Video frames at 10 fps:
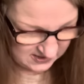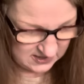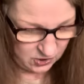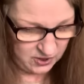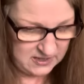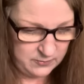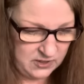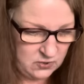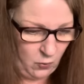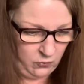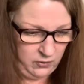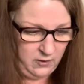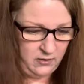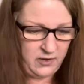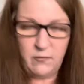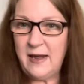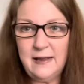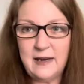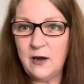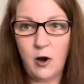it's a Christmas one. They're
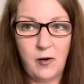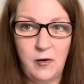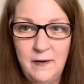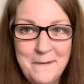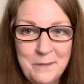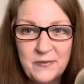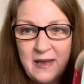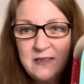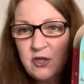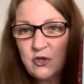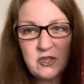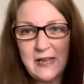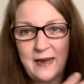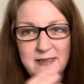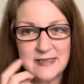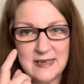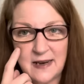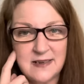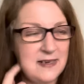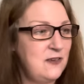really not. Kids just like
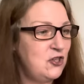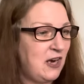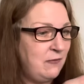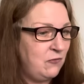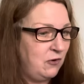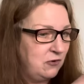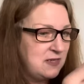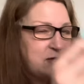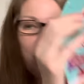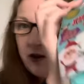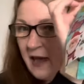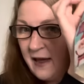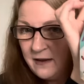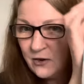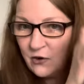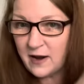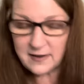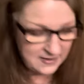stickers in general. So yeah, great.